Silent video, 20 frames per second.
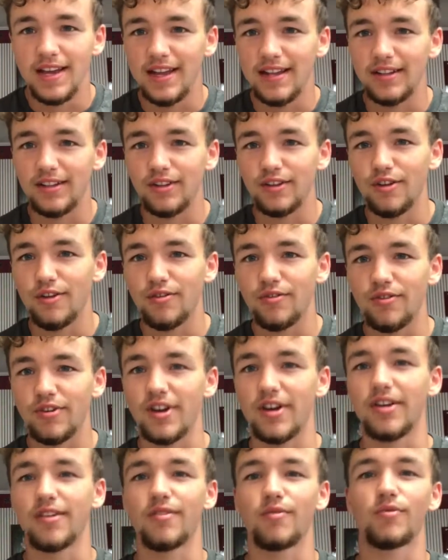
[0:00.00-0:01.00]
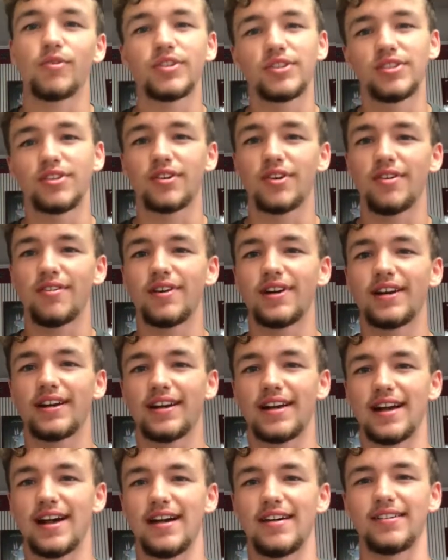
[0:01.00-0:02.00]
in the long run once you're going into
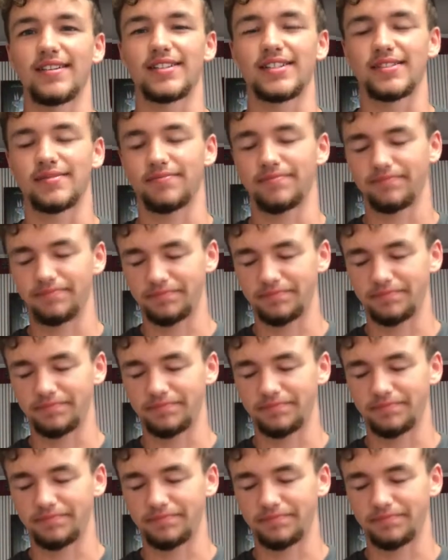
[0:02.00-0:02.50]
college.